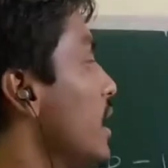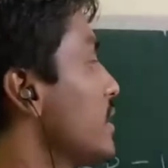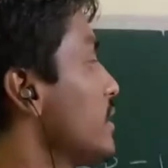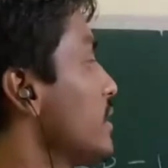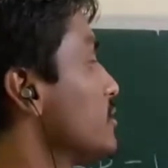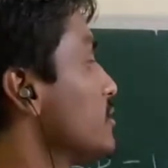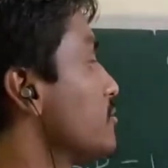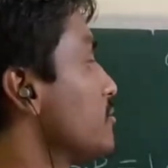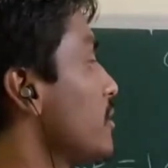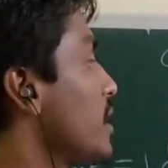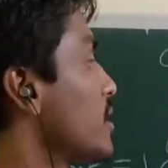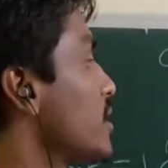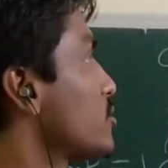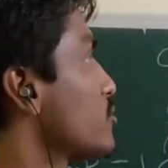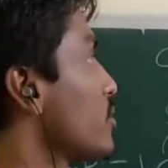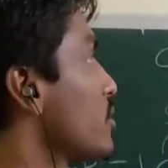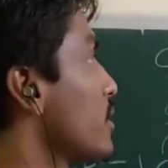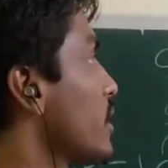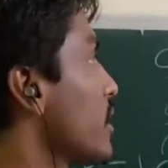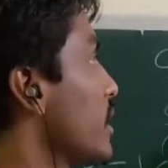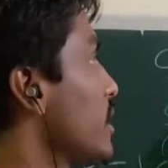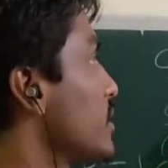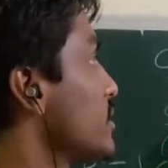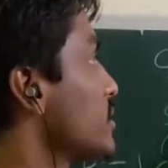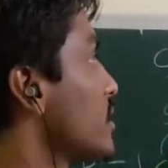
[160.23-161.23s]
this
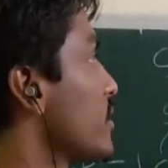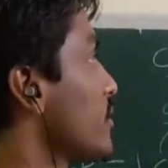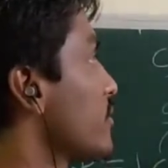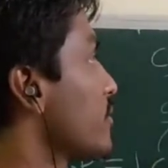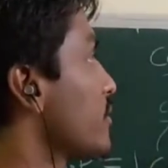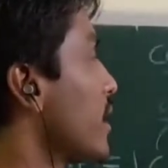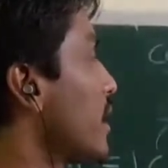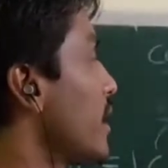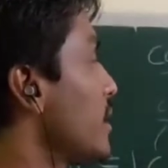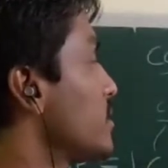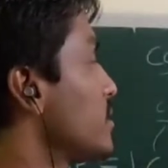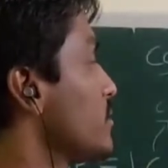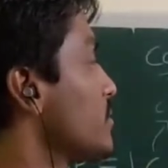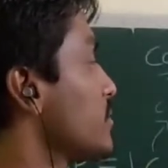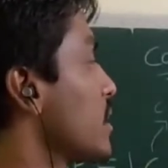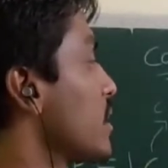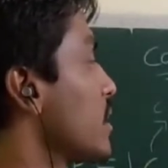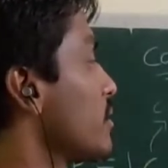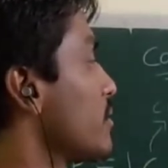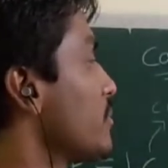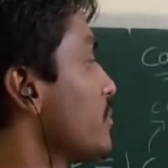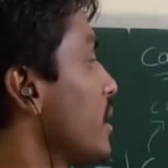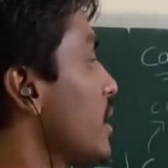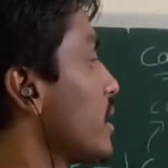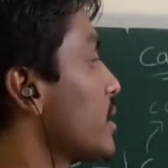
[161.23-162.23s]
vasodilation of calcium
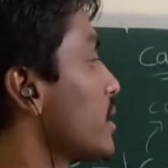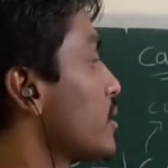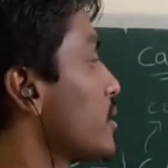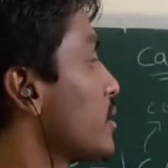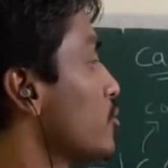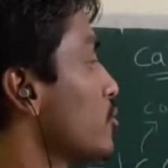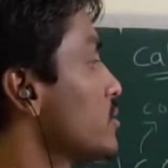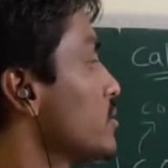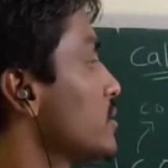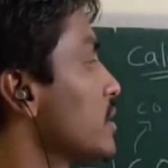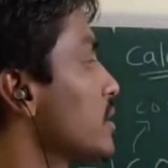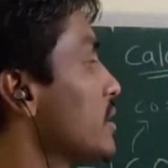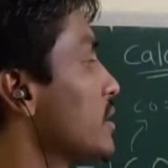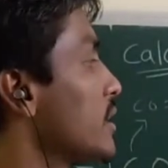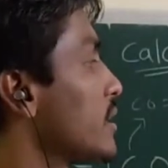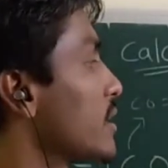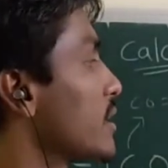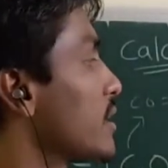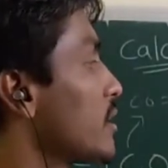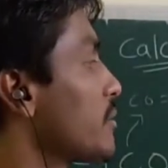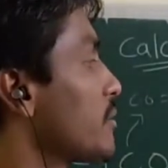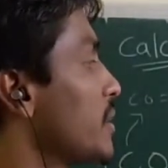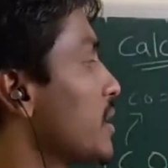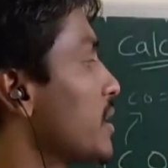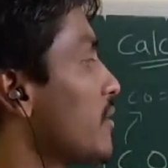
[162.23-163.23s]
channel blocker used in the
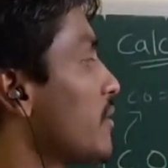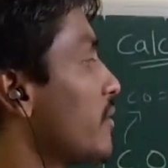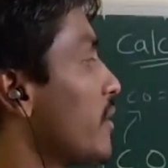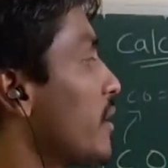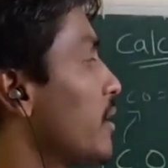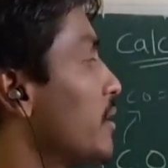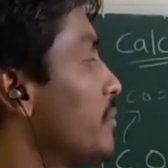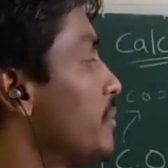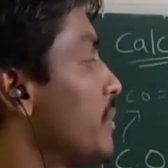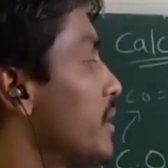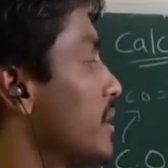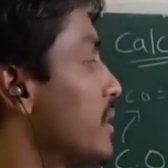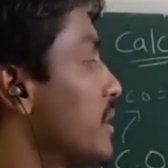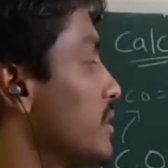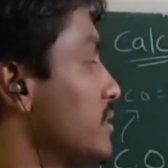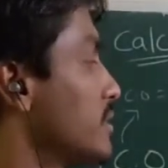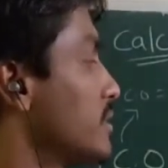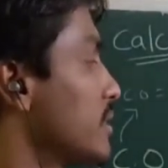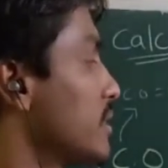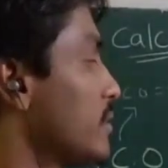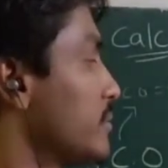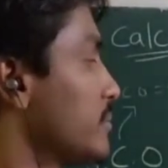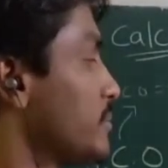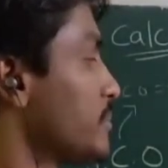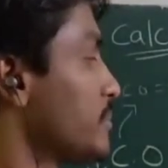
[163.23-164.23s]
treatment of
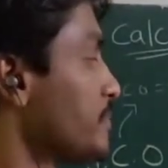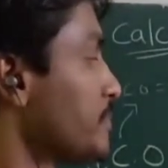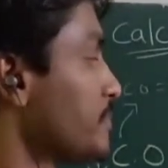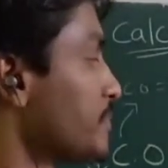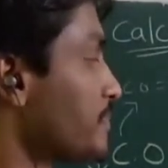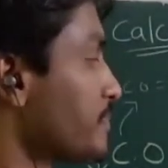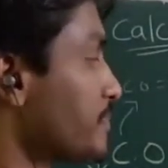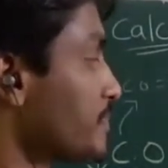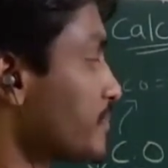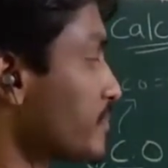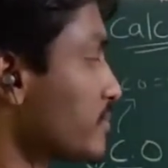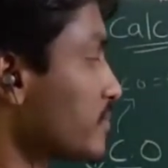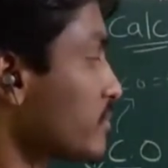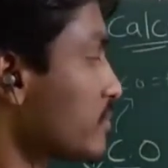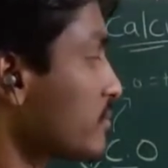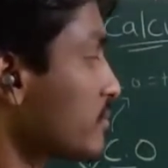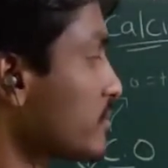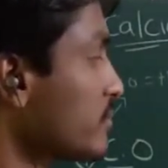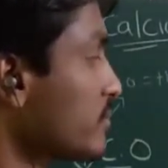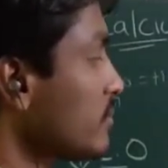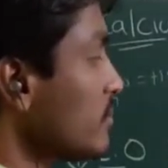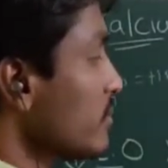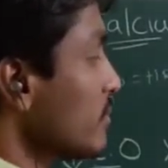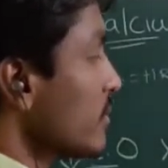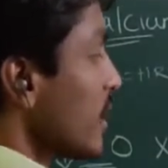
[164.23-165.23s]
hypertension.
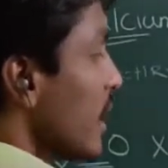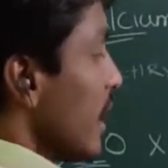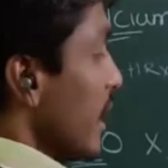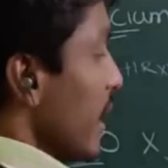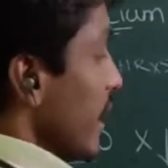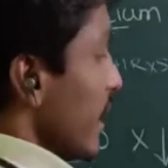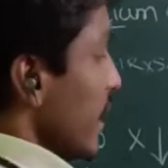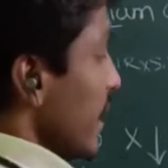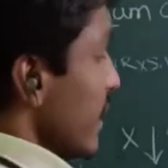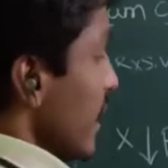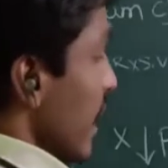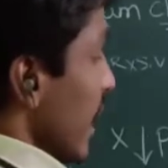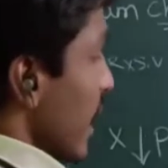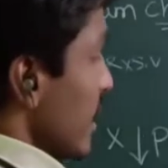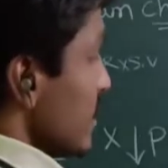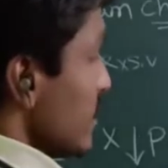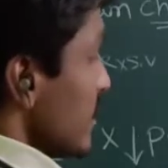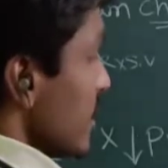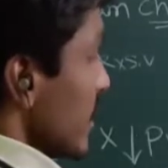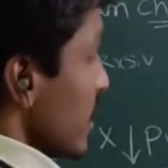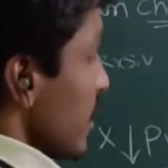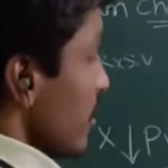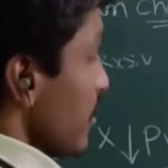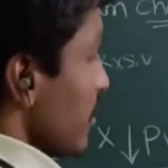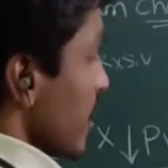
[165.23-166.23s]
In
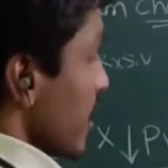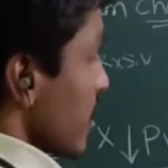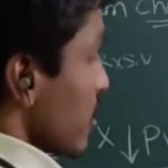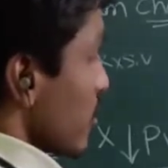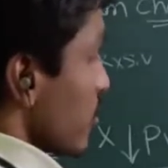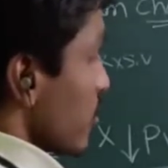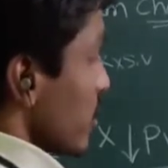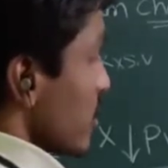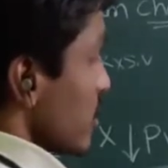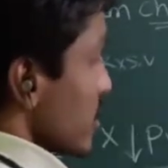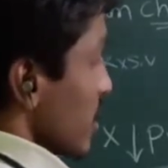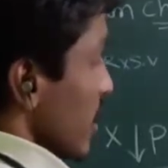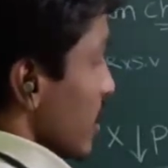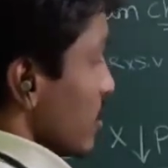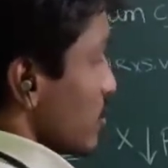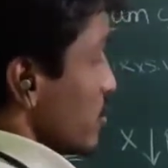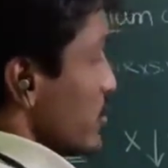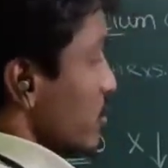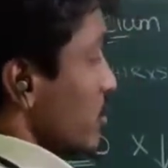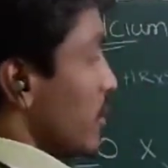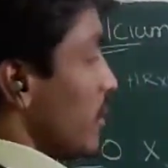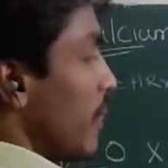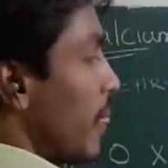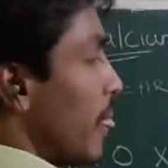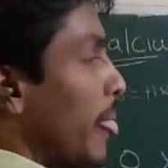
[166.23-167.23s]
angina pectoris
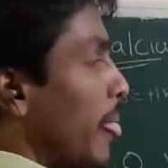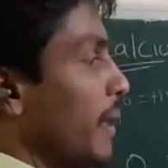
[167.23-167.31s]
also,